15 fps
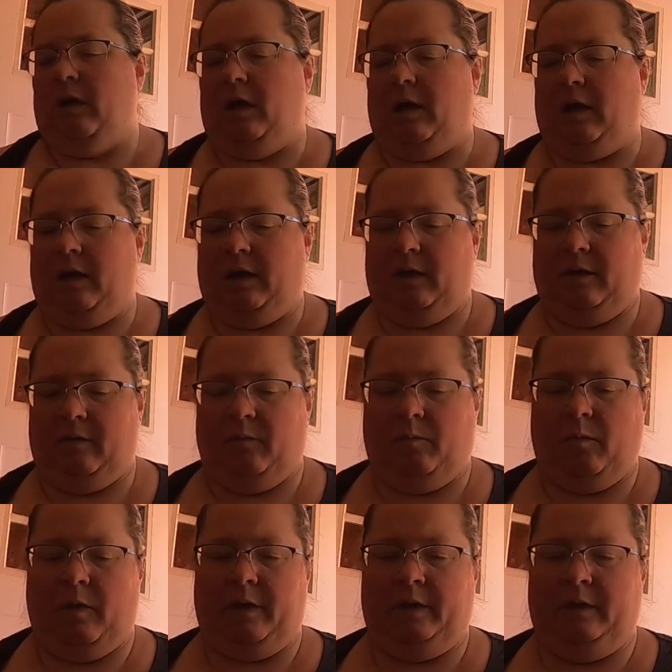
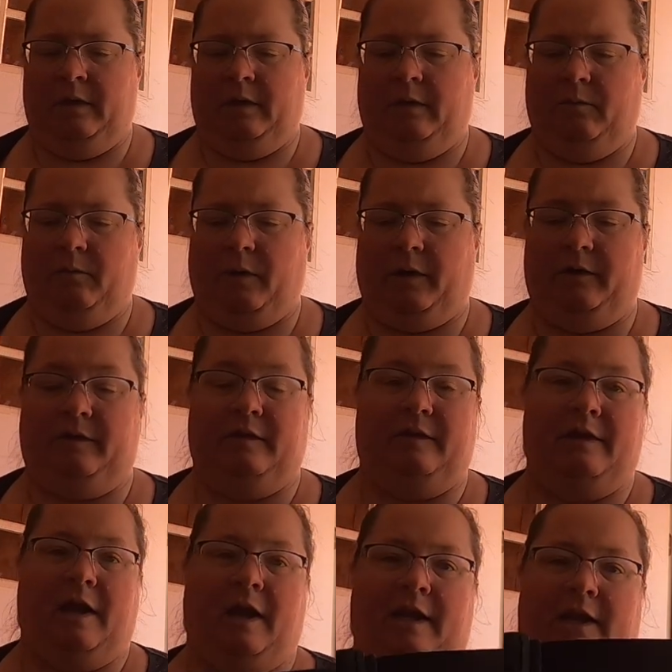One where
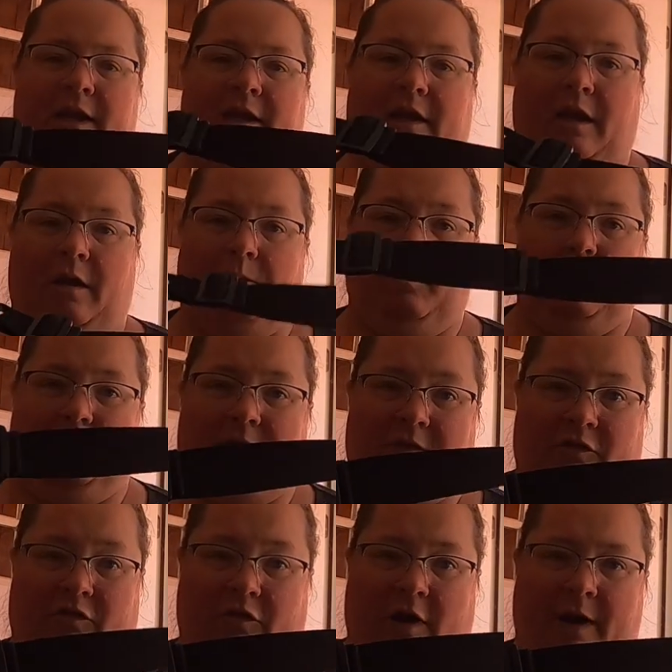it come with the
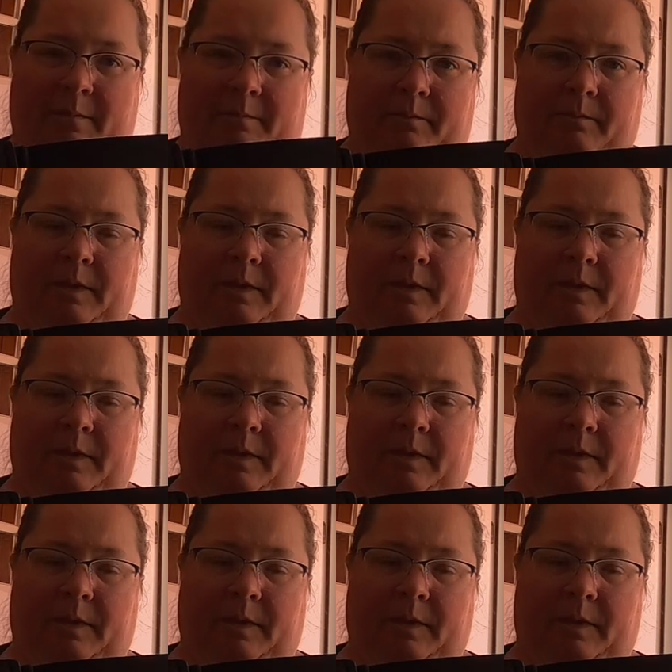strap,